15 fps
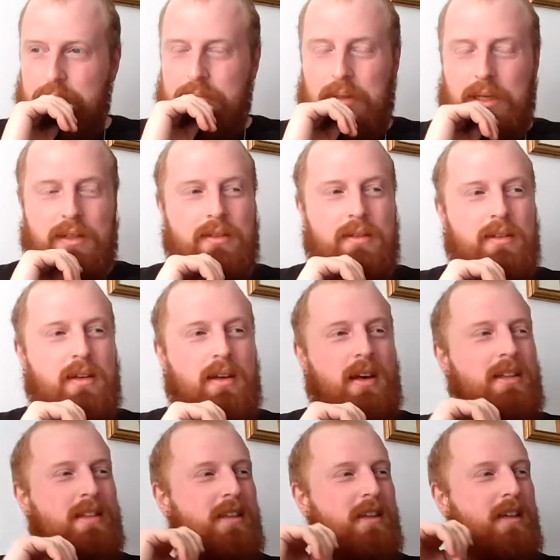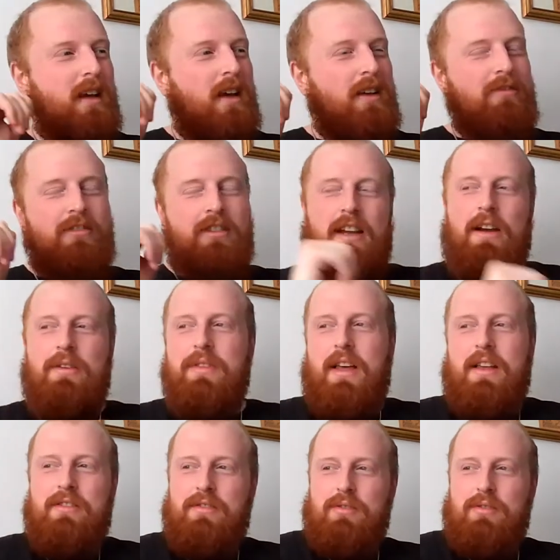But I recount that